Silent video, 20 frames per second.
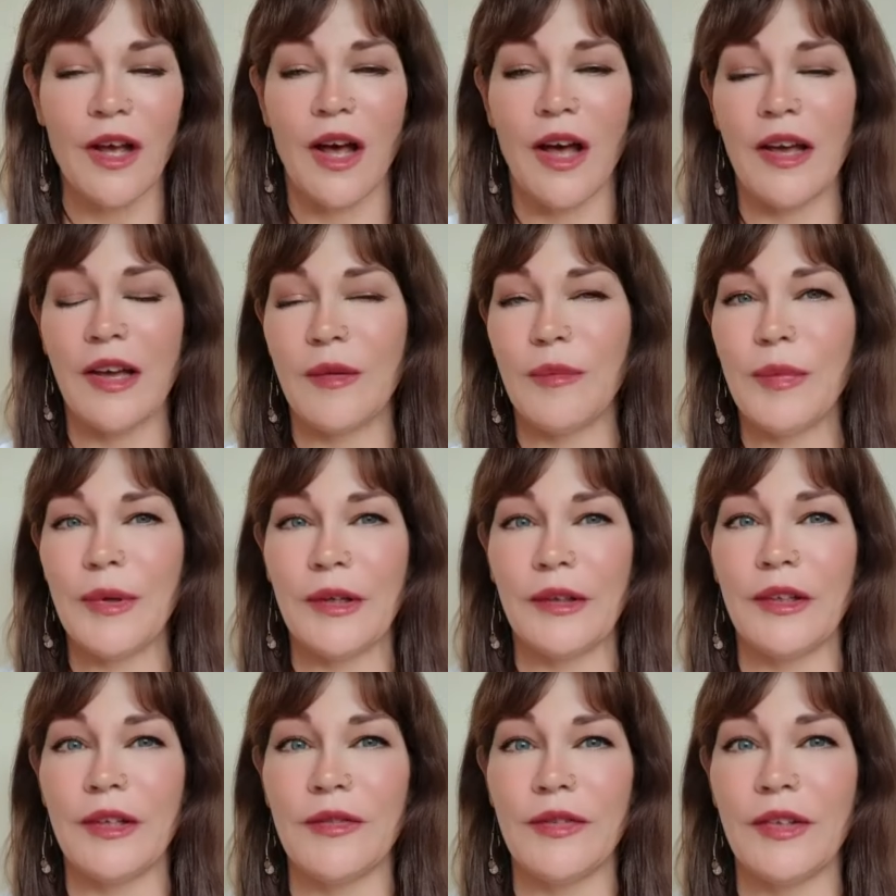I had
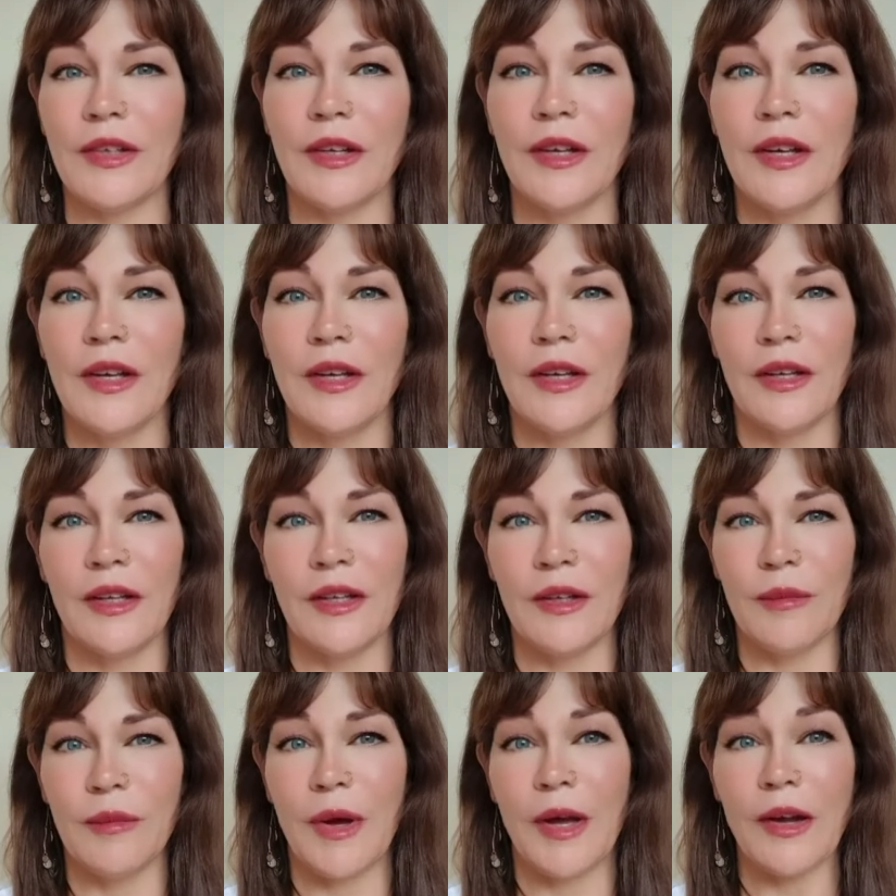been living
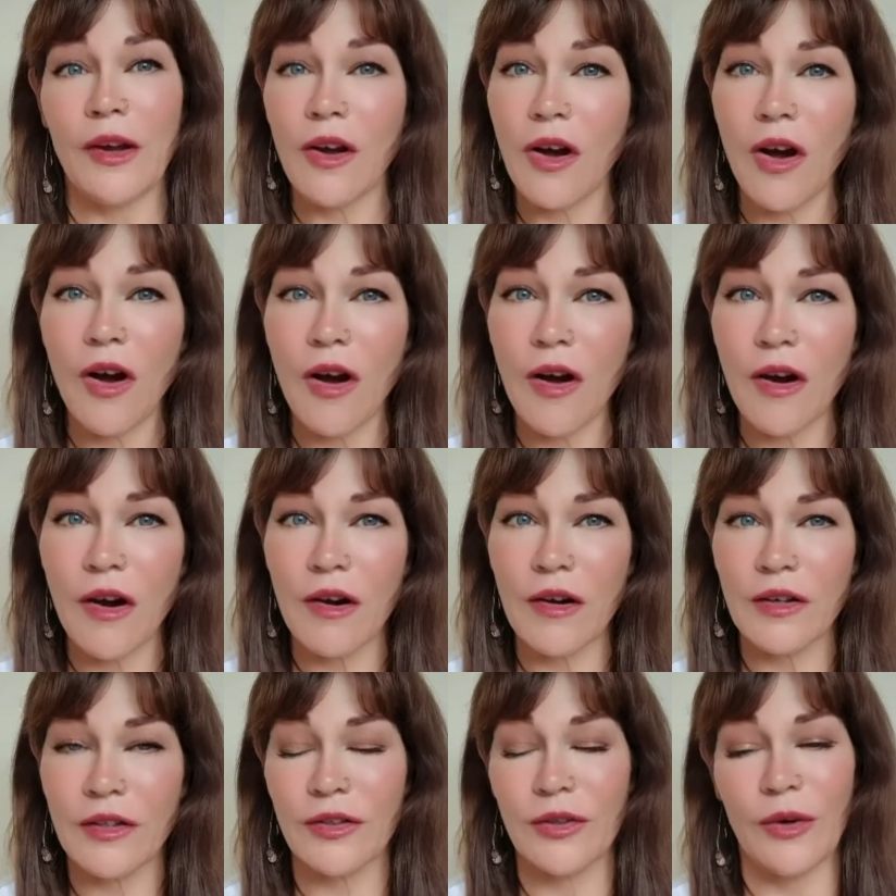in my
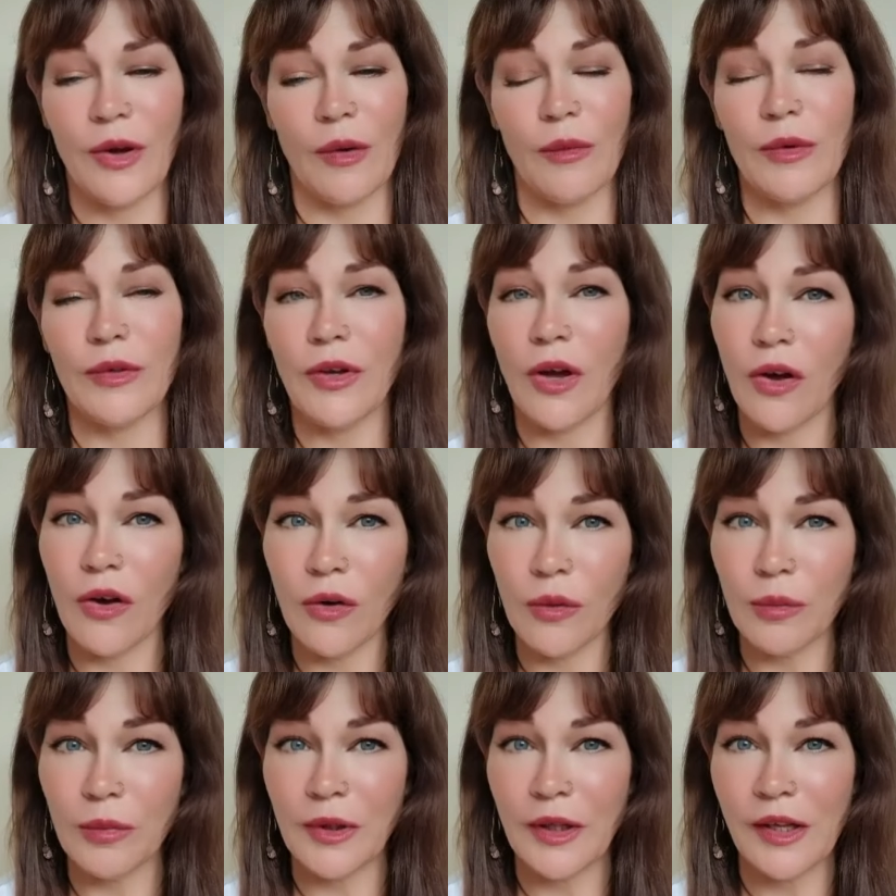car, so I was
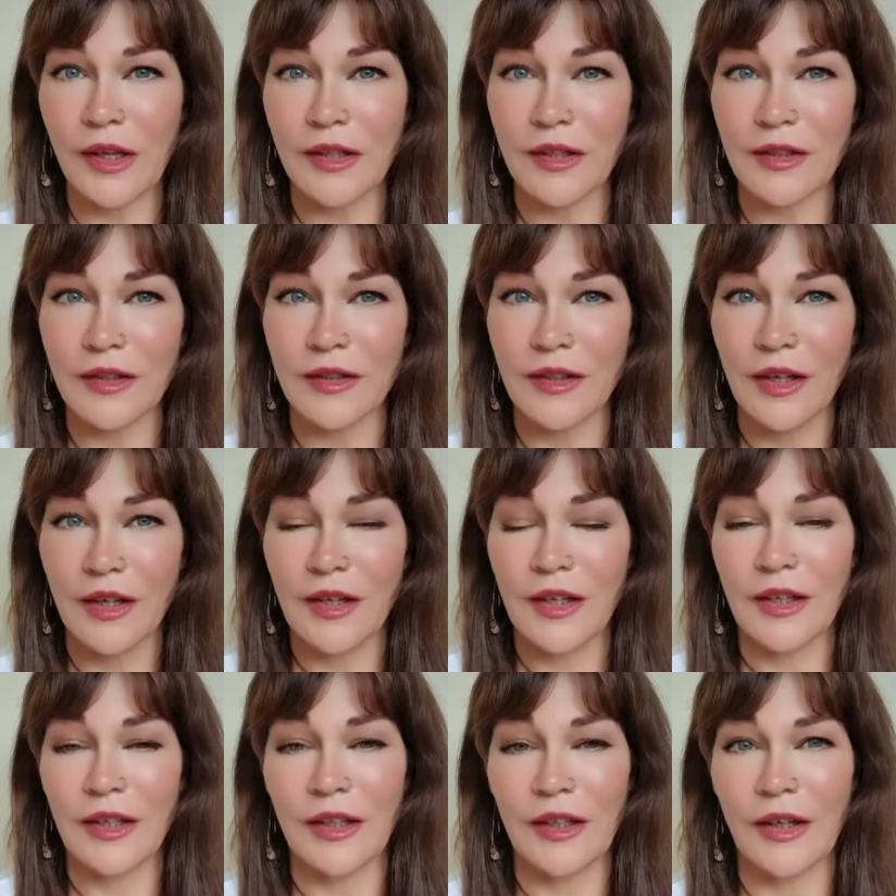homeless,
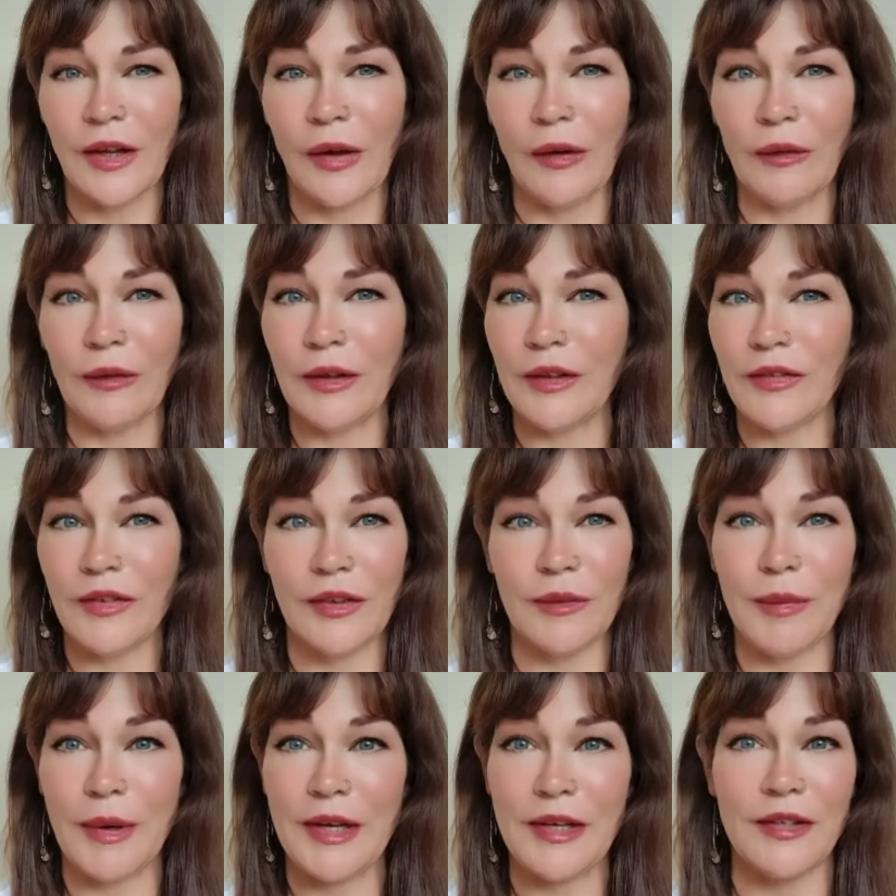you know,
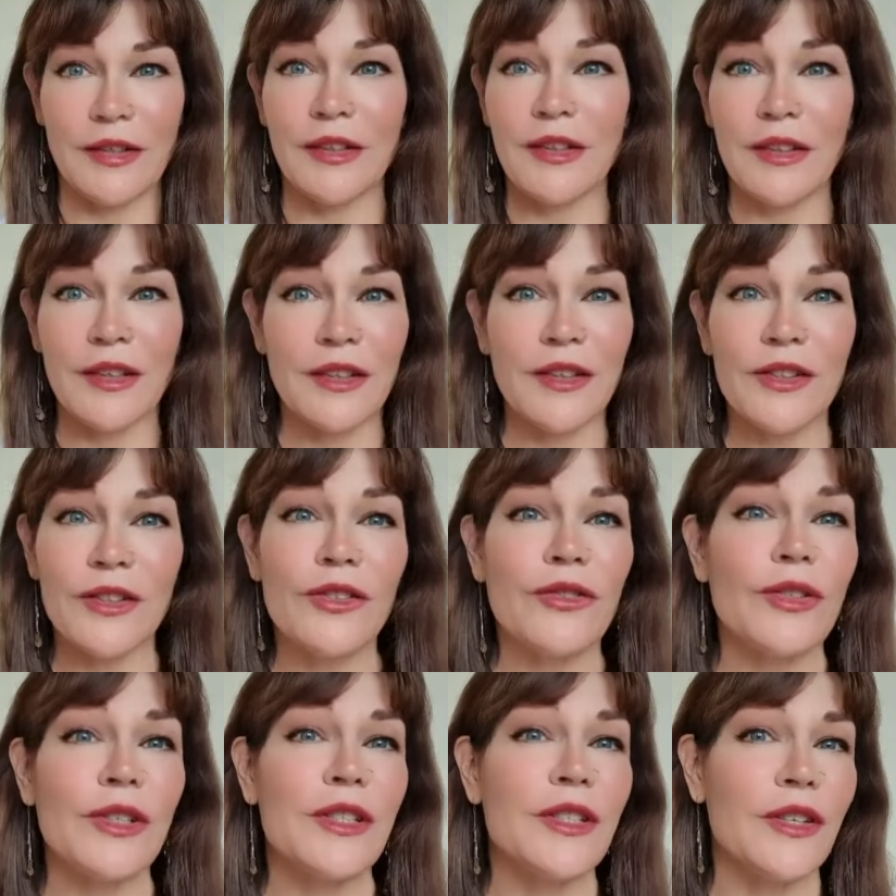living basically on the
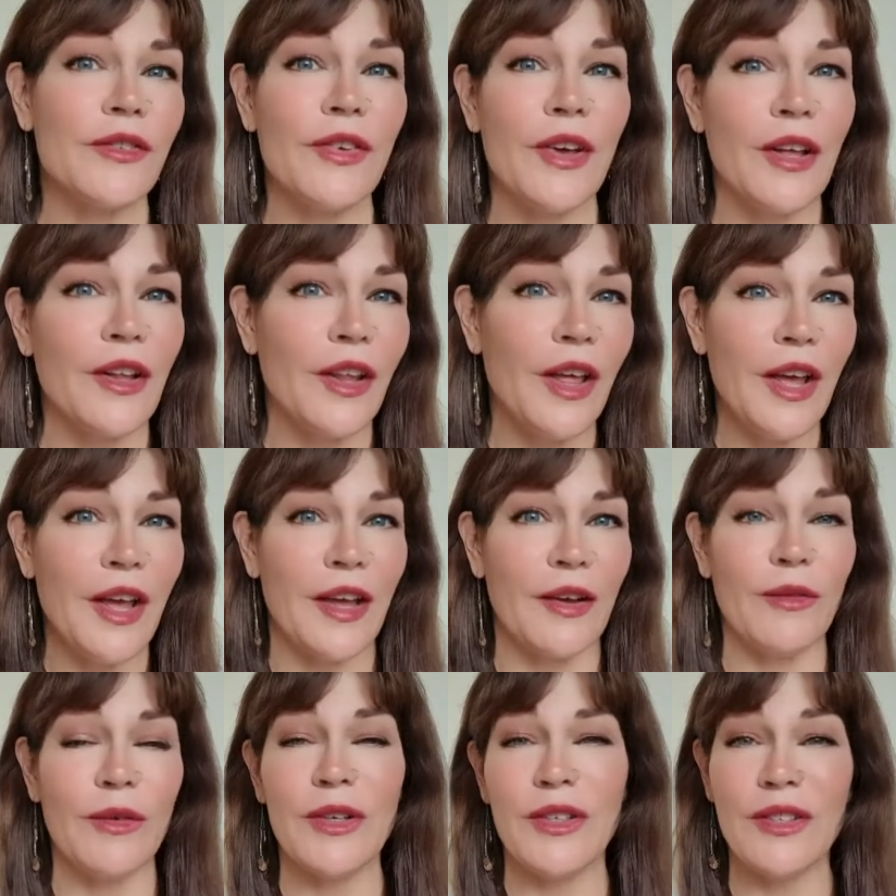streets of
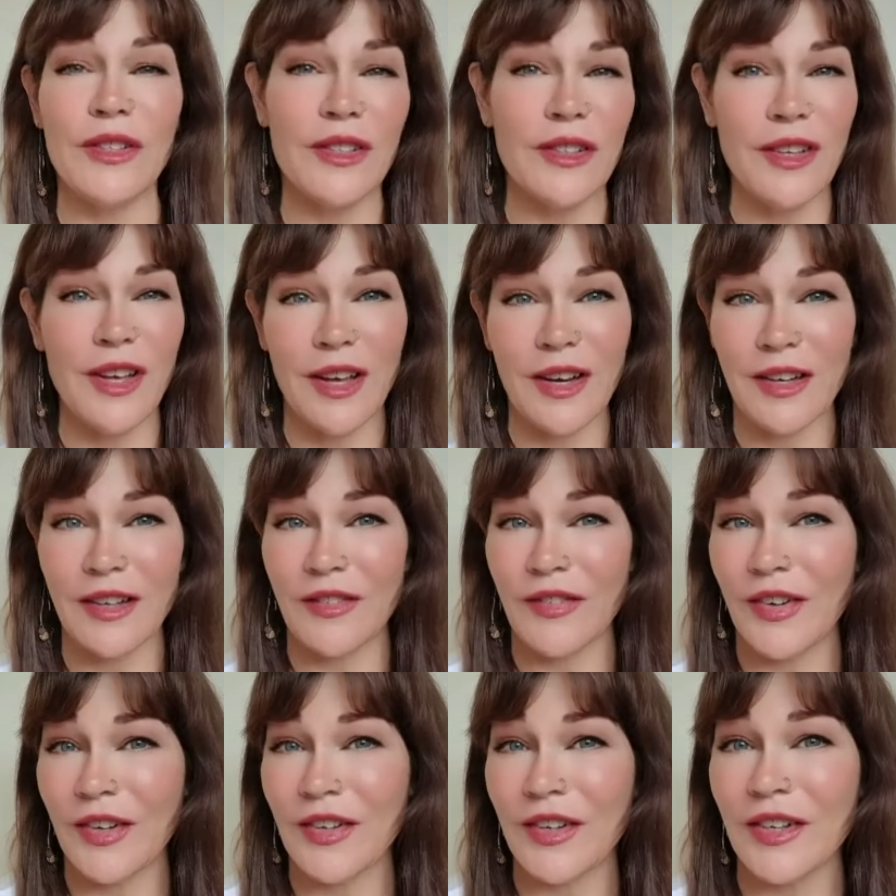LA, which is not
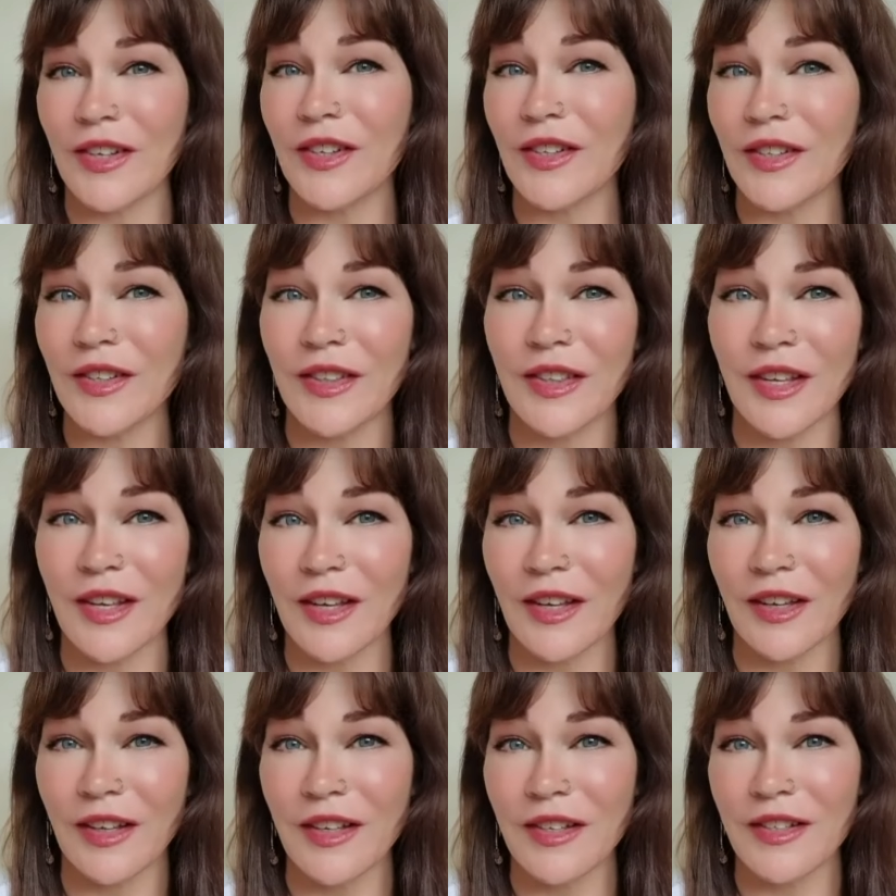a very good
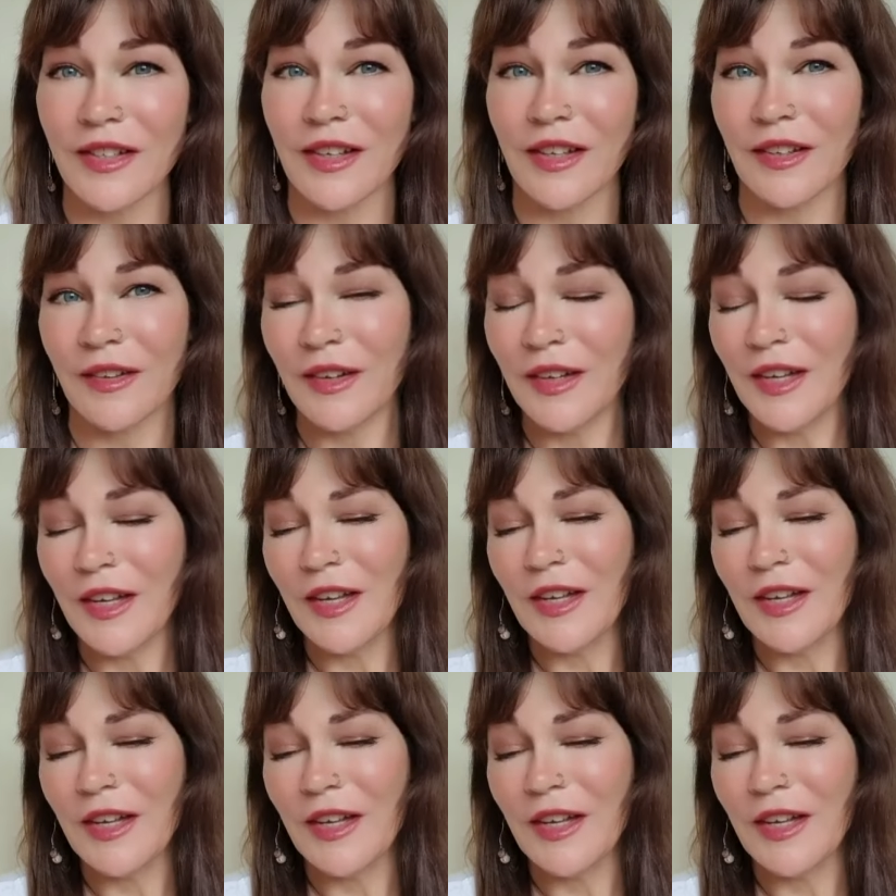thing, is it?